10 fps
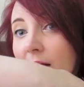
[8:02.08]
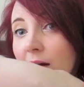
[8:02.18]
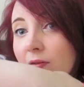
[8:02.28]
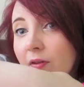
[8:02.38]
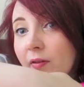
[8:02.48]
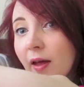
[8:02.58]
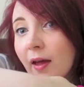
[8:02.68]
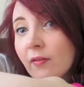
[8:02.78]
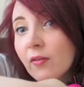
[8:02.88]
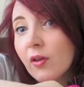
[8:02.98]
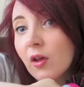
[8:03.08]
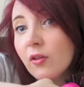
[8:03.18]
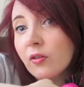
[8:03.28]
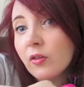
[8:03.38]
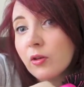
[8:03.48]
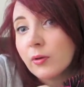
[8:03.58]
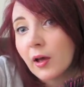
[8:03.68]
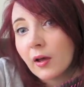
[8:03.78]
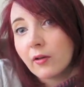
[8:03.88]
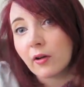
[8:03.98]
down to the end so that you
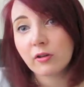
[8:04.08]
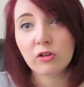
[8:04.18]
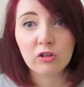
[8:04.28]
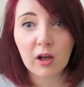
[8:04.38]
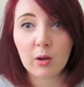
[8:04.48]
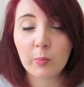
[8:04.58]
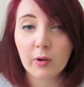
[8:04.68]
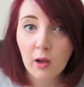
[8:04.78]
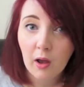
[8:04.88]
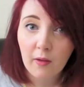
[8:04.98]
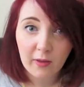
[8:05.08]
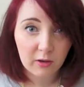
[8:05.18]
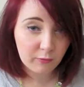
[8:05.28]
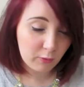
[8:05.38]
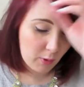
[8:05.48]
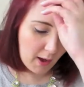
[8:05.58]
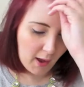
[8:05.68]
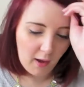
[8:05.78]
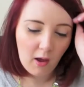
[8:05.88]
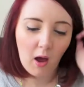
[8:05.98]
get a nice shape at the end of your
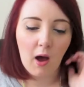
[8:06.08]
hair.